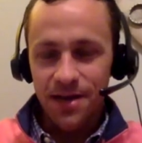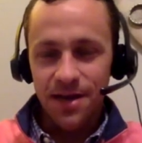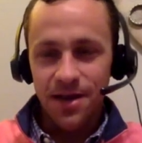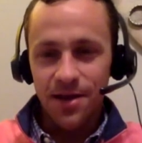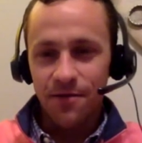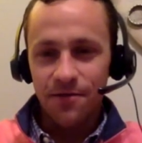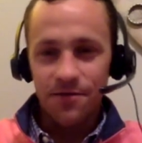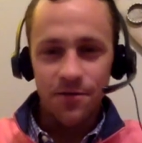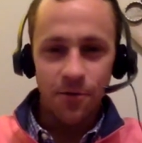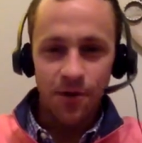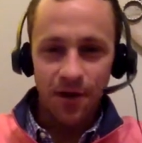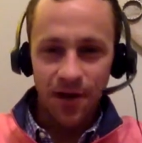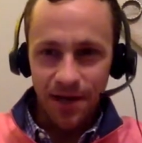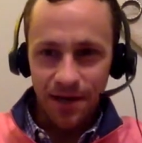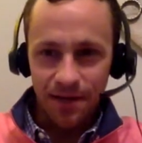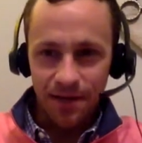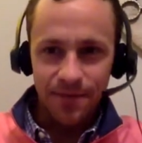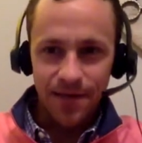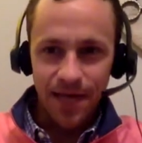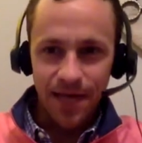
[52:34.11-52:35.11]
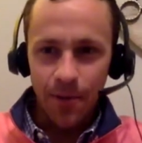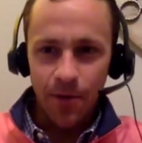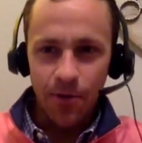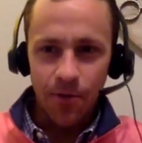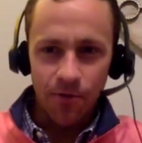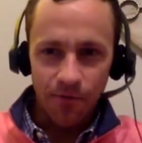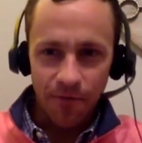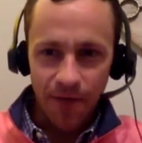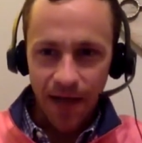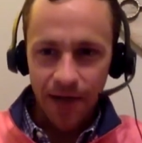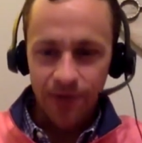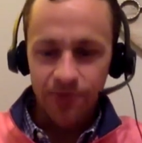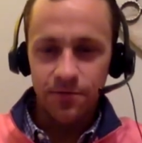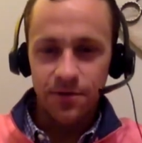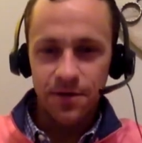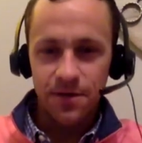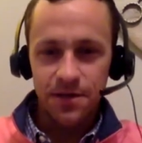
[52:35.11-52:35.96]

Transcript: You know, if you work in a chemical factory,